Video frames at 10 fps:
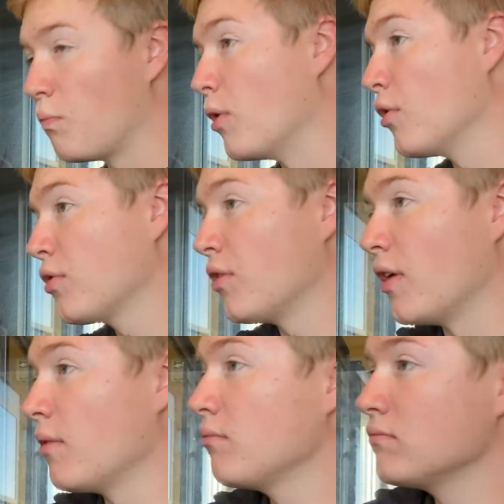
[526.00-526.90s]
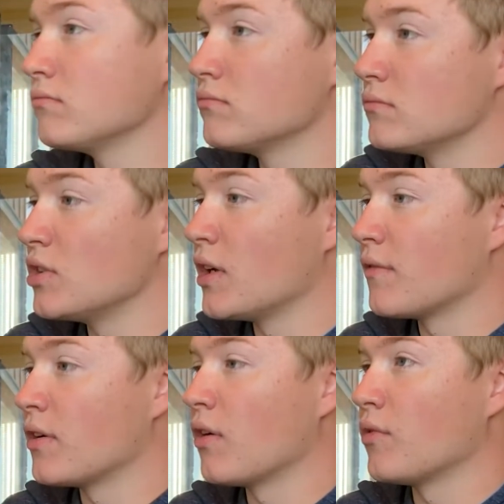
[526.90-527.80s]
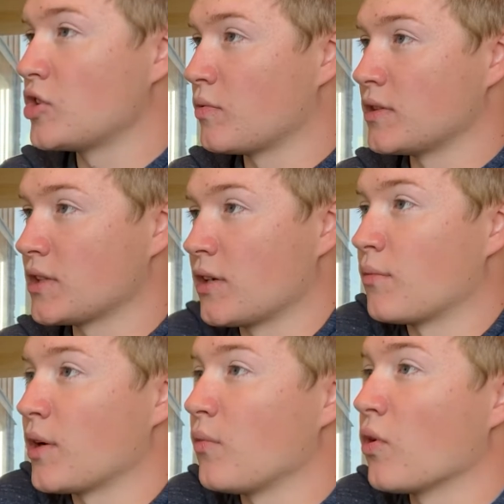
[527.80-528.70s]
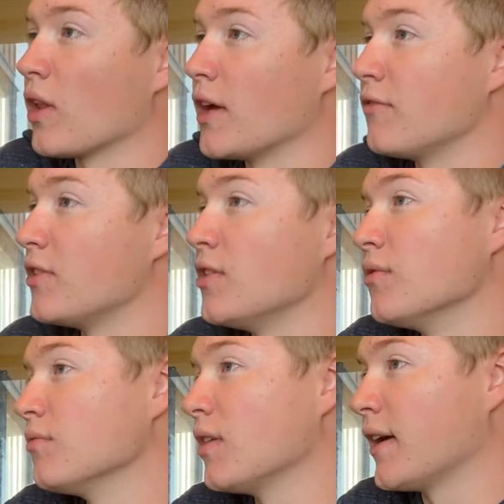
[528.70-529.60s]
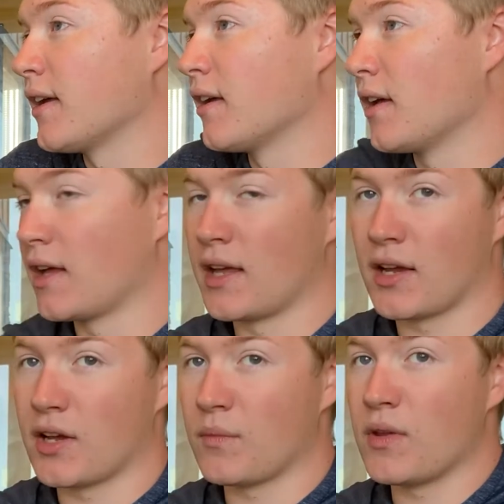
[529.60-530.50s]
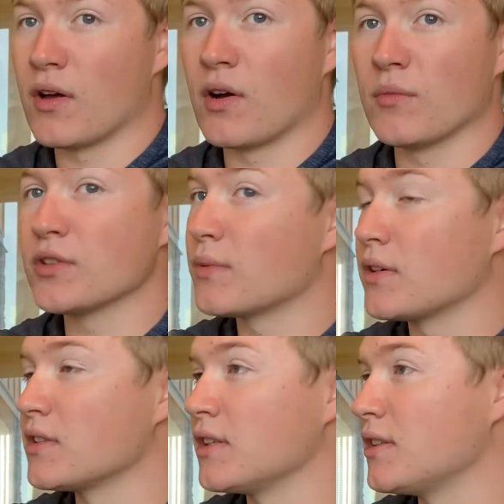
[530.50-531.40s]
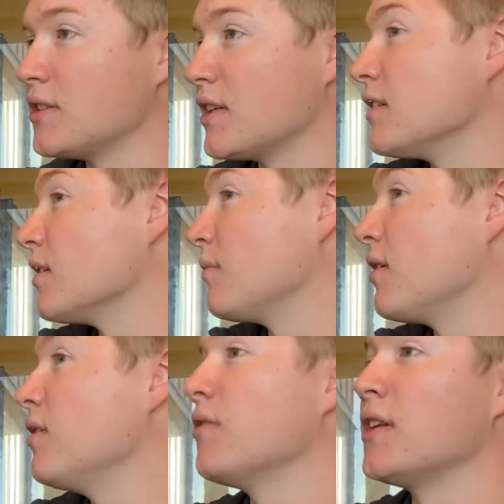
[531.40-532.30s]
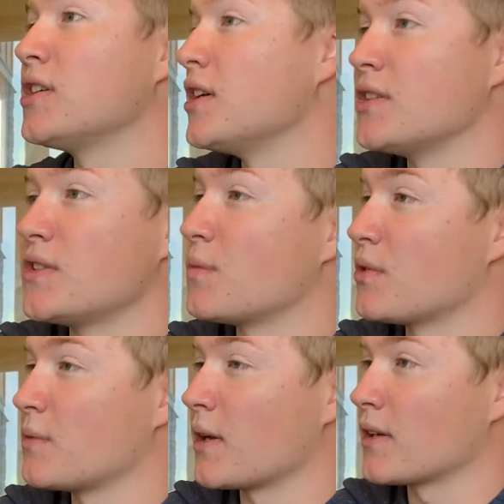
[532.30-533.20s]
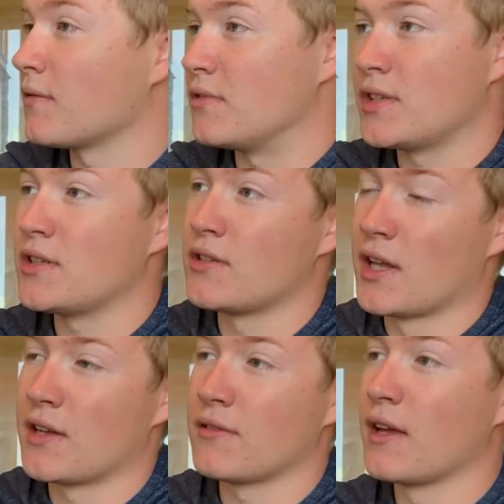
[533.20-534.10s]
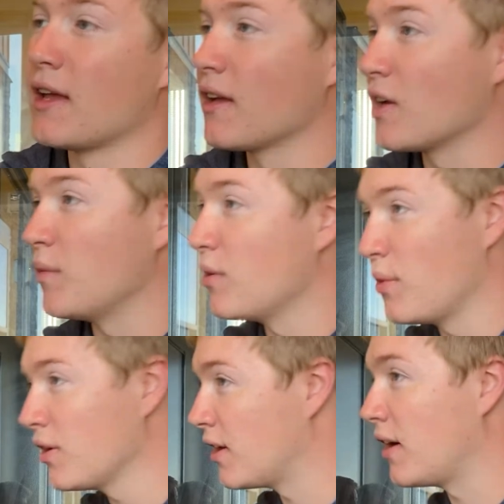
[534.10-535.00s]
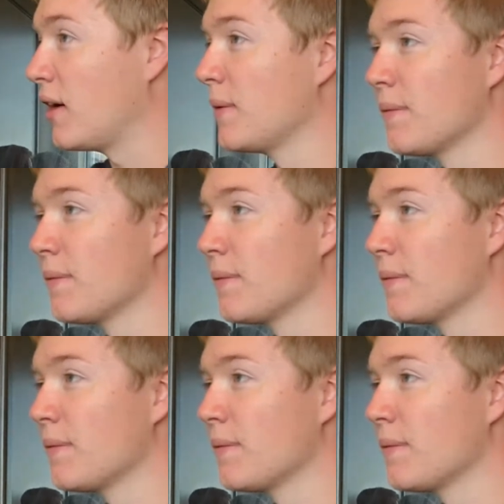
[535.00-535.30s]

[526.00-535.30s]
both of them, you never know which one's going to bring more life to you. Like it could be the homeless person that says something to you that changes your perspective and changes your life. It could be the billionaire.